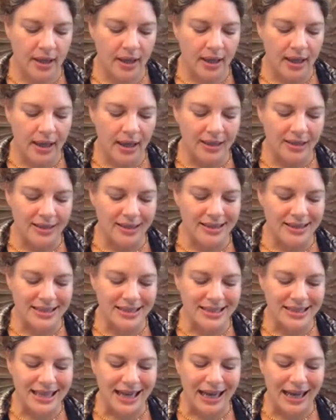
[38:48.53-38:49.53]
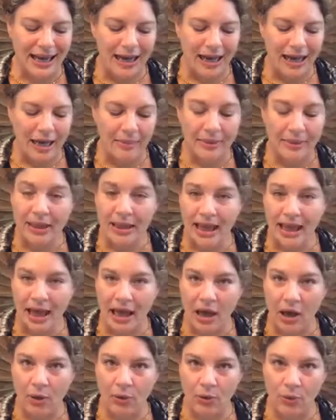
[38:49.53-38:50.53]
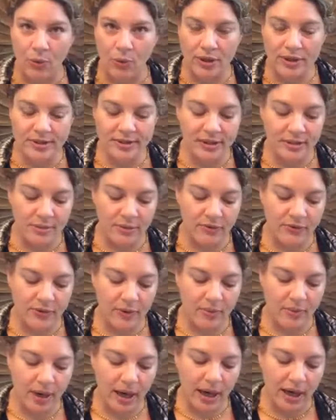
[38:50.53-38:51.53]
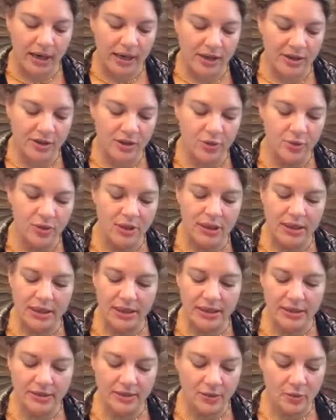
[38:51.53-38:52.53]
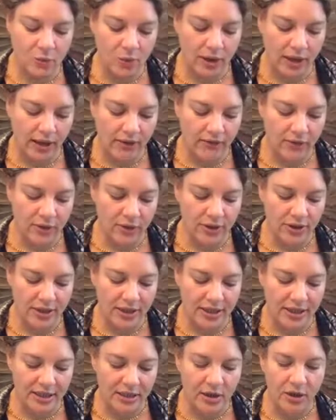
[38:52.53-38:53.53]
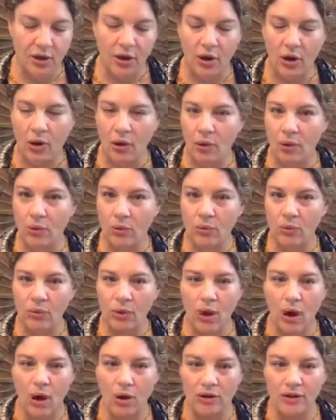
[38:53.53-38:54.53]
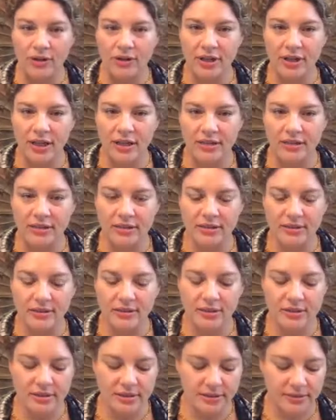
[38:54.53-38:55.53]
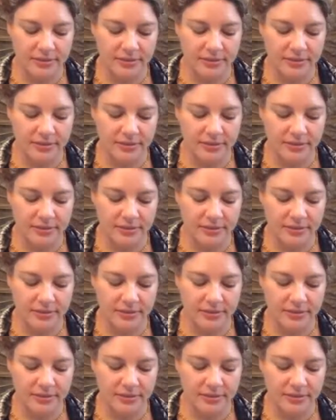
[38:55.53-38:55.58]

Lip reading: At this time, allow the wisdom of the body to release whatever it no longer needs.